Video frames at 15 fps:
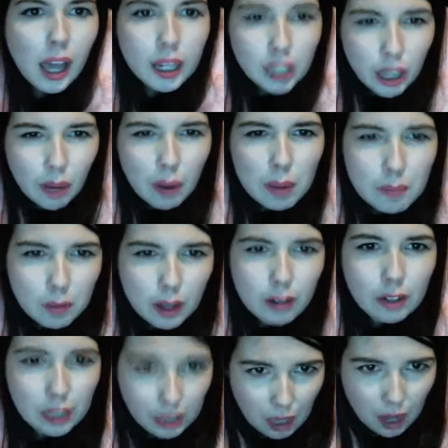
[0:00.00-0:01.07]
I know I'm
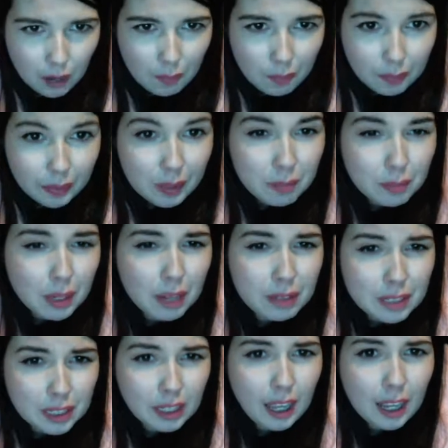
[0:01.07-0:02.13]
very young, but
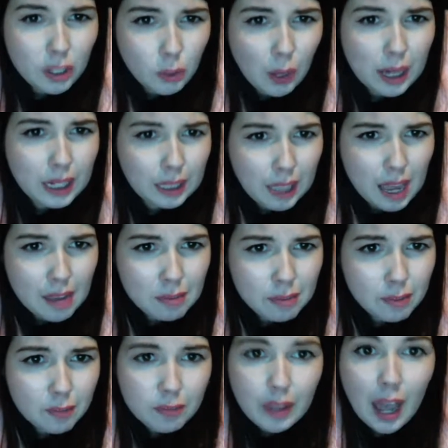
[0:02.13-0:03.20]
I still had quite a
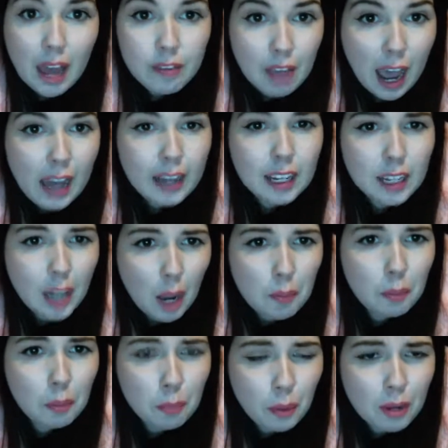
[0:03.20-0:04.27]
life. I've had a
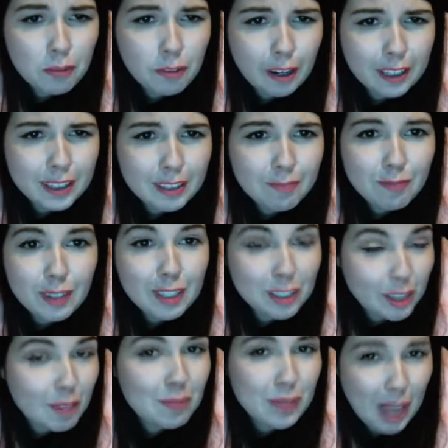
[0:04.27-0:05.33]
couple boyfriends.
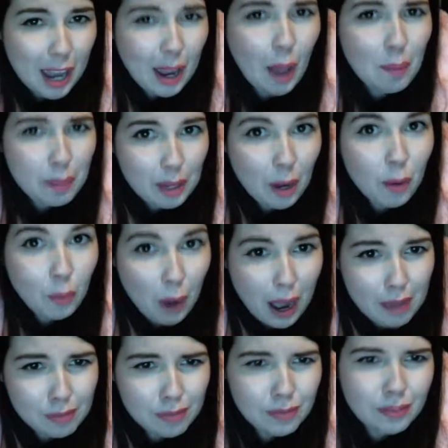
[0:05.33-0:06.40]
Someday I'll be a
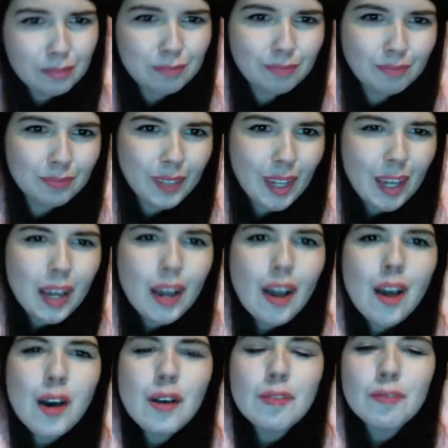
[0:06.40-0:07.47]
wife.
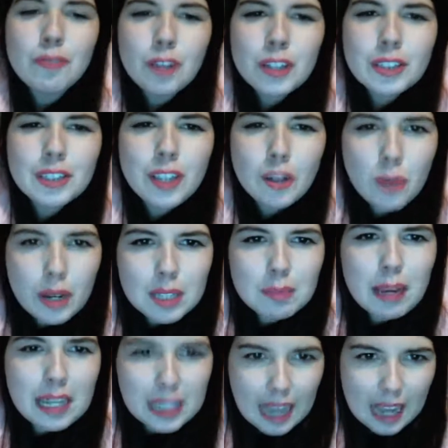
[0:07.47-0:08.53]
First there
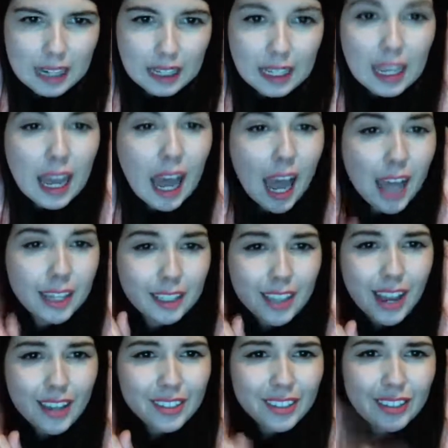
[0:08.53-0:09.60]
was my Kenny, and
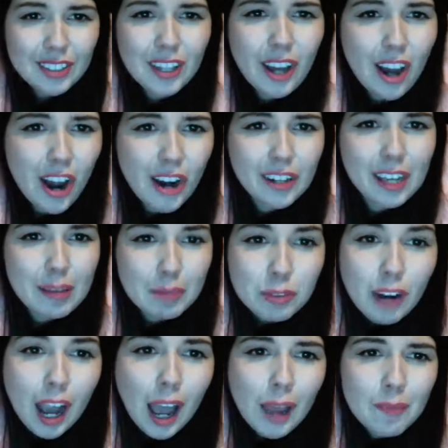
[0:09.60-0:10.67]
yes, our
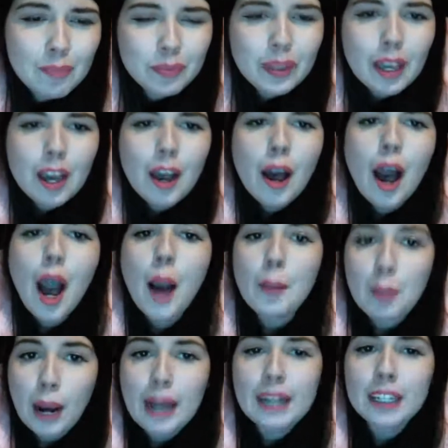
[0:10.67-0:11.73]
names rhyme.
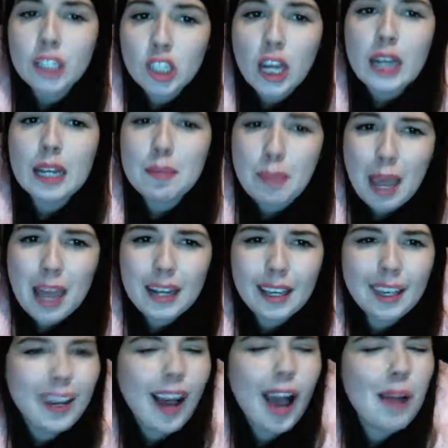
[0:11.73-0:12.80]
A bright and shiny
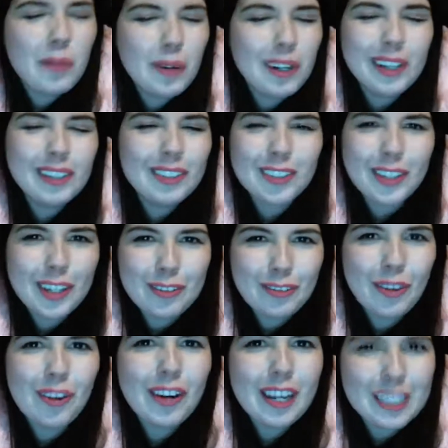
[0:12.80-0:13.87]
penny I wouldn't trade
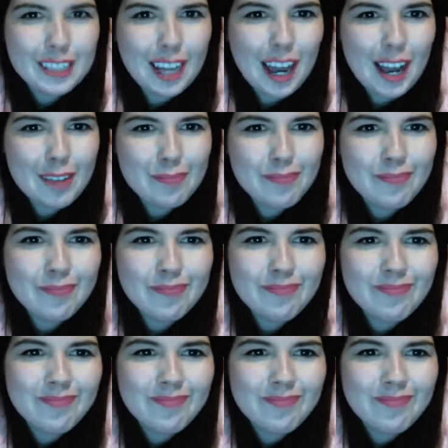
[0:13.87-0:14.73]
for a dime.